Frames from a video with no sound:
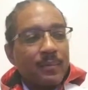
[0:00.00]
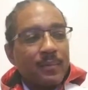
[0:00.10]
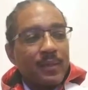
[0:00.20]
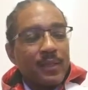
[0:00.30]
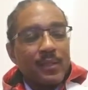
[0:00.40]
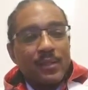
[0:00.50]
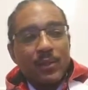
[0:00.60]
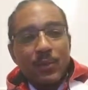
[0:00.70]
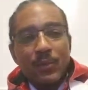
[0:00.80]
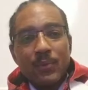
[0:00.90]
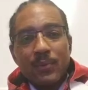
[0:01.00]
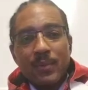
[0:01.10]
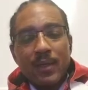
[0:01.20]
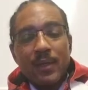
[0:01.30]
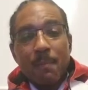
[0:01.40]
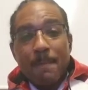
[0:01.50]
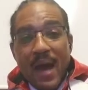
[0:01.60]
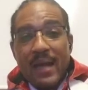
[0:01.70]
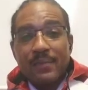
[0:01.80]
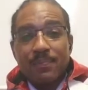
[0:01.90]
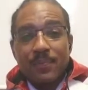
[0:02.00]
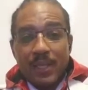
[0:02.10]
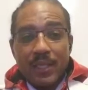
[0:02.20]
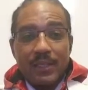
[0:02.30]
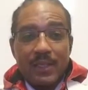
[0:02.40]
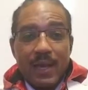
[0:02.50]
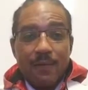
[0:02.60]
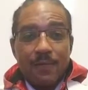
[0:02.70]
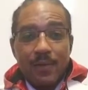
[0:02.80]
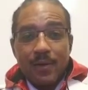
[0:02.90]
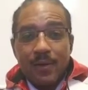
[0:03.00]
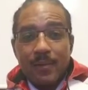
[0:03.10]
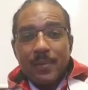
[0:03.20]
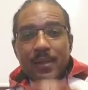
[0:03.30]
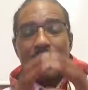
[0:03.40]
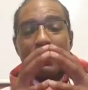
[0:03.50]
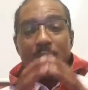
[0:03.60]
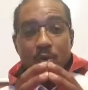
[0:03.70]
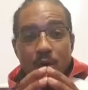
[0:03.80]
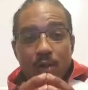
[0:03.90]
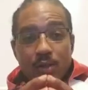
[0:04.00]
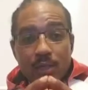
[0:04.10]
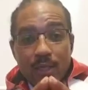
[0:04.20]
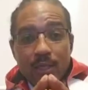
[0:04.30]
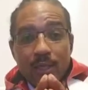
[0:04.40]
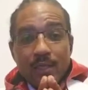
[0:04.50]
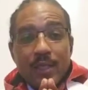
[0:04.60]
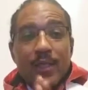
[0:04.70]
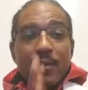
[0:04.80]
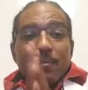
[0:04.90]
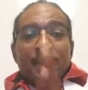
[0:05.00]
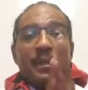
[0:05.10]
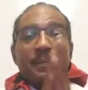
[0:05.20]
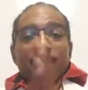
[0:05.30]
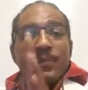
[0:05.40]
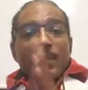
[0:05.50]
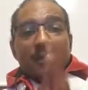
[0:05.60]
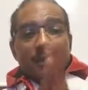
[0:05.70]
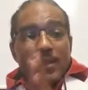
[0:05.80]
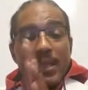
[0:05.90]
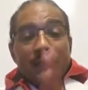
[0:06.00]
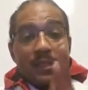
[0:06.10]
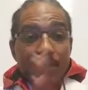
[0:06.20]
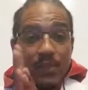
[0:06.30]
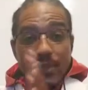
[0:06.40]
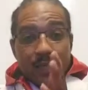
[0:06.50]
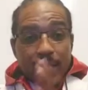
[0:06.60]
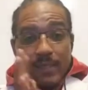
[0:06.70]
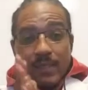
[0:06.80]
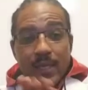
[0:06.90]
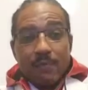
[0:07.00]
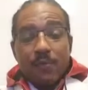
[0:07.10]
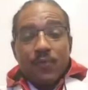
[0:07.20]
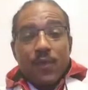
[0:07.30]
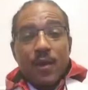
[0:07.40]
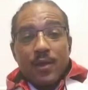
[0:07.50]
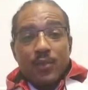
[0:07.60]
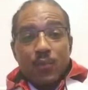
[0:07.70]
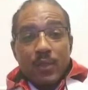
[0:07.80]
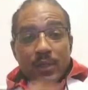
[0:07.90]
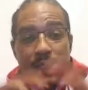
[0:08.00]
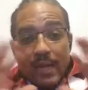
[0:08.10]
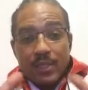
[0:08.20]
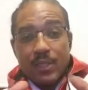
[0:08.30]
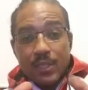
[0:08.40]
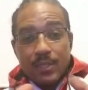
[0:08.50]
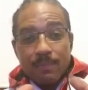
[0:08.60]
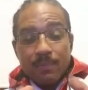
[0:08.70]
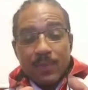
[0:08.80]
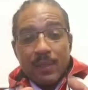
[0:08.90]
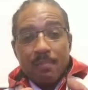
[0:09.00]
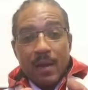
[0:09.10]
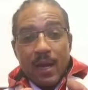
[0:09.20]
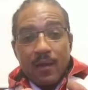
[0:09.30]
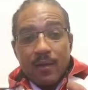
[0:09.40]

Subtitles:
this new bot thing that I've come across to help me take this to the next level, far as with not just my